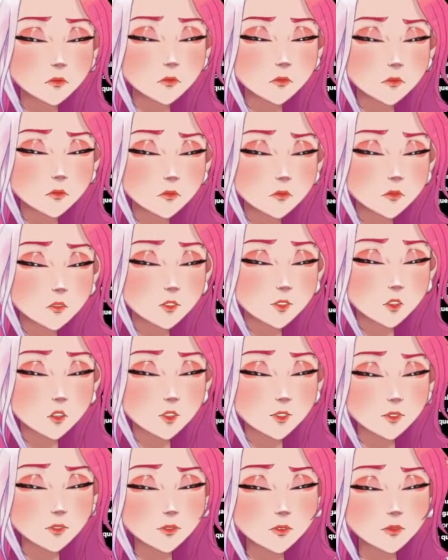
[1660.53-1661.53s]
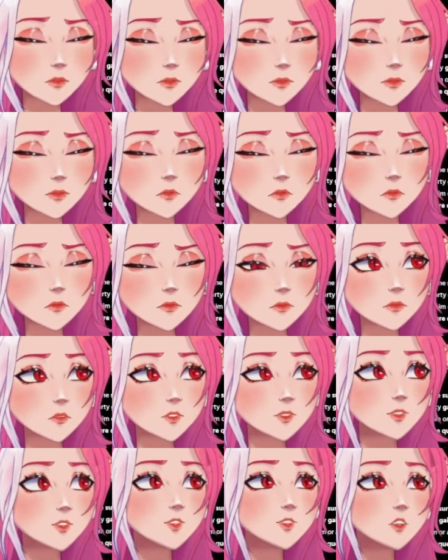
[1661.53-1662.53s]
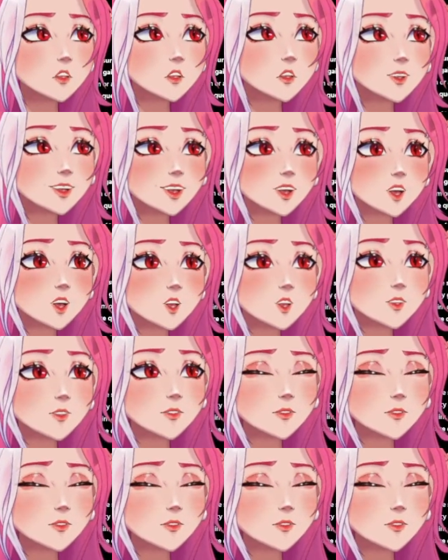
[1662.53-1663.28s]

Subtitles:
Look at that. Used an emoji